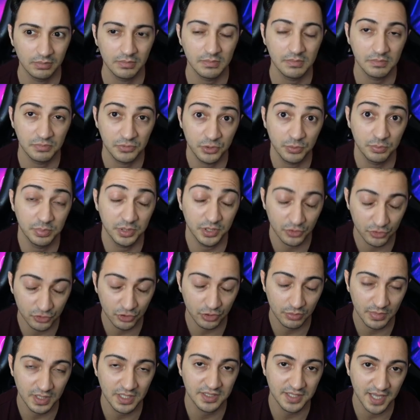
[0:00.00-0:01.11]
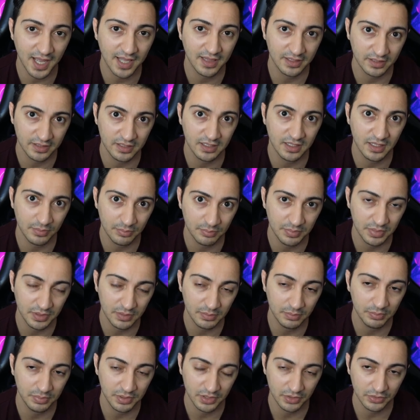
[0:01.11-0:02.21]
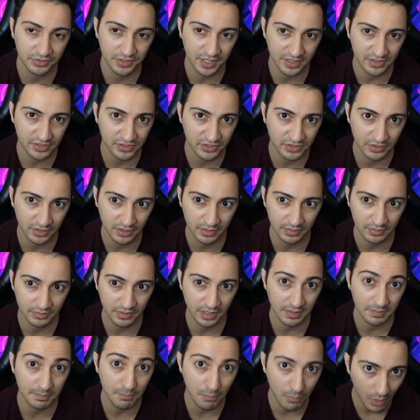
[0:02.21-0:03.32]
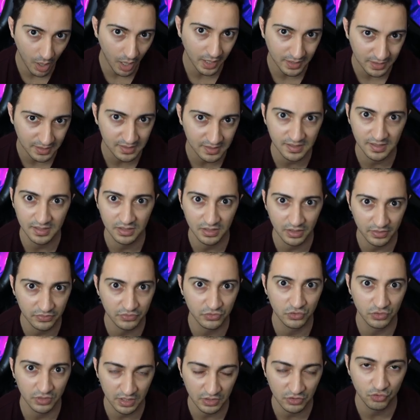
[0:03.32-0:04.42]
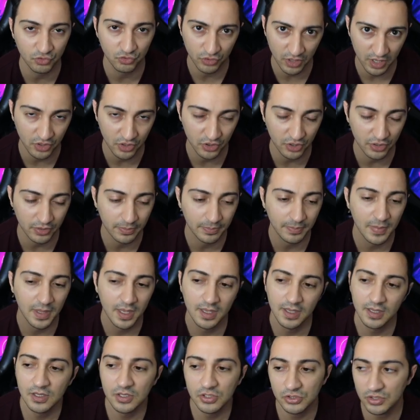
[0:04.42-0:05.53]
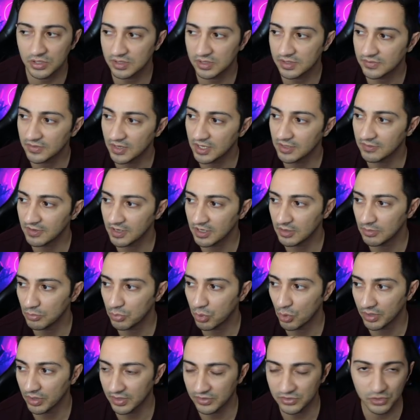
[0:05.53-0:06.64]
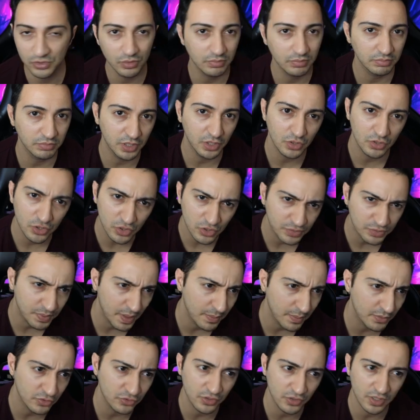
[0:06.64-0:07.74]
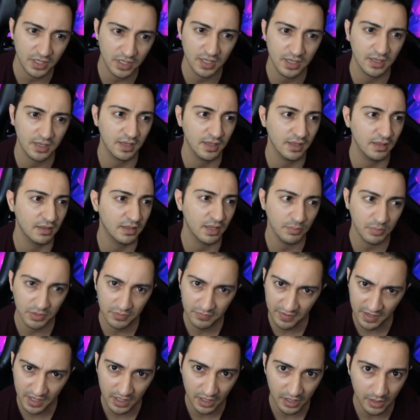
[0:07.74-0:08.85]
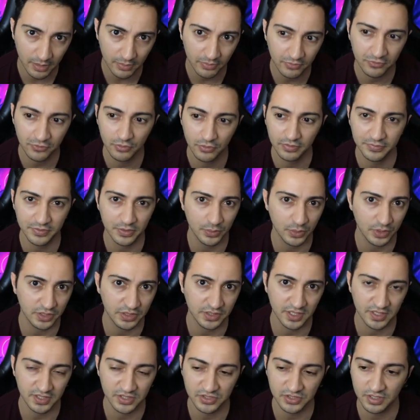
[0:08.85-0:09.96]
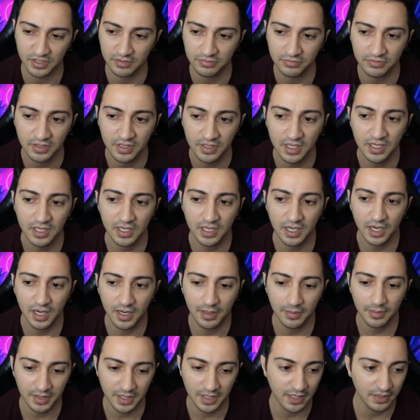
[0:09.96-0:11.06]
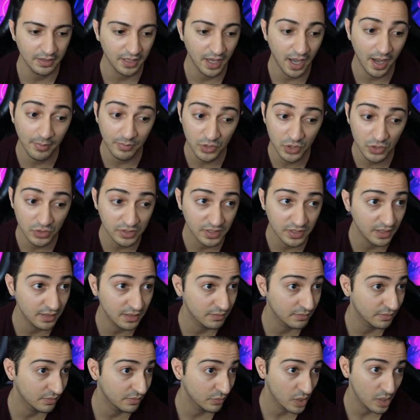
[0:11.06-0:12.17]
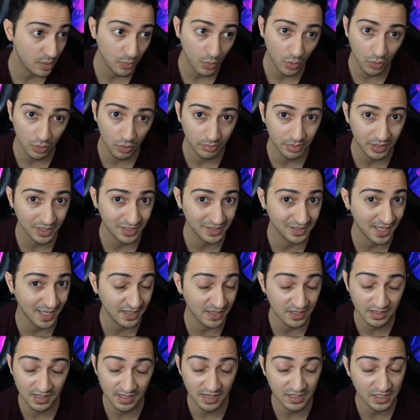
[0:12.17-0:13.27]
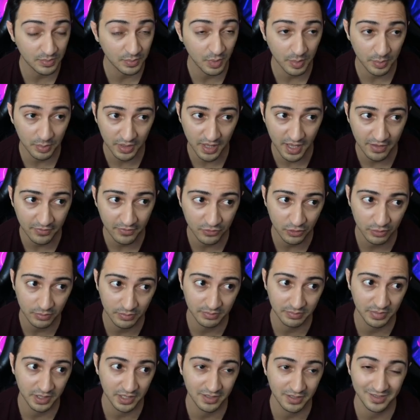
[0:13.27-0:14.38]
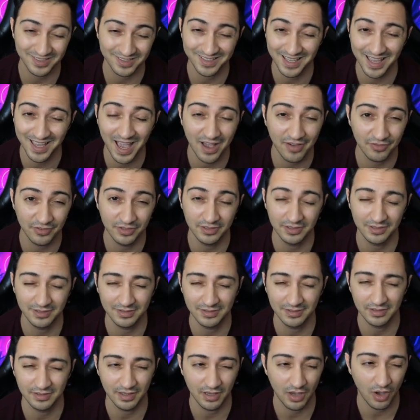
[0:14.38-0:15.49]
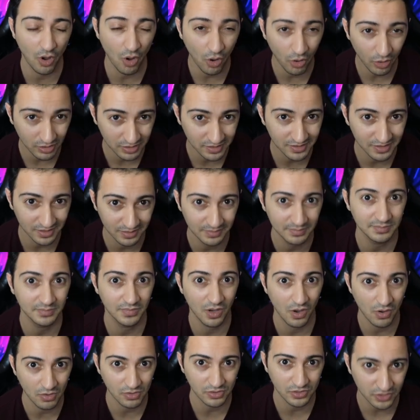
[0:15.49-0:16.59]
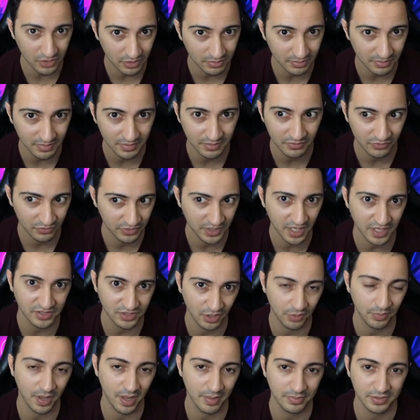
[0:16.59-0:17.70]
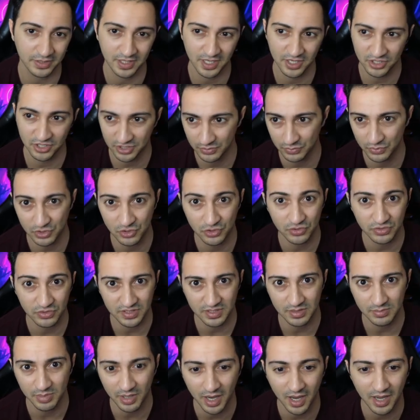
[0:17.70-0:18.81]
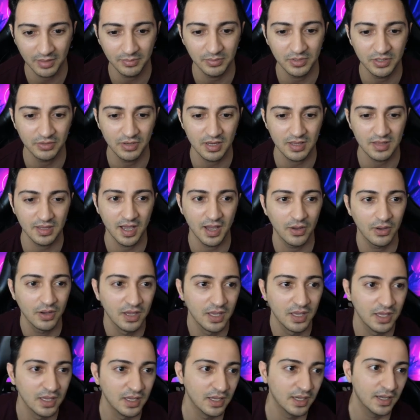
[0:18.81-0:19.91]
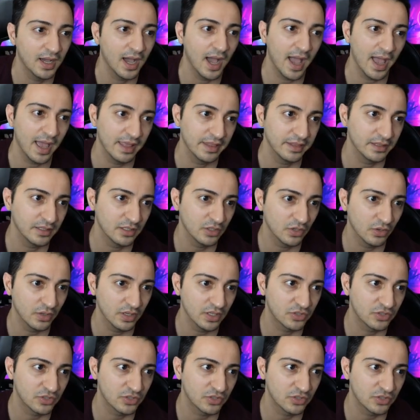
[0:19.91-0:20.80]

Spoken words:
to build your mentality and build that like mindset of a trader. So it's very important. So use paper trading. It can be very helpful if you want to test stuff. Again, I'm using Webull because that is my platform, because they have an awesome desktop application, which you see behind me right now, and it's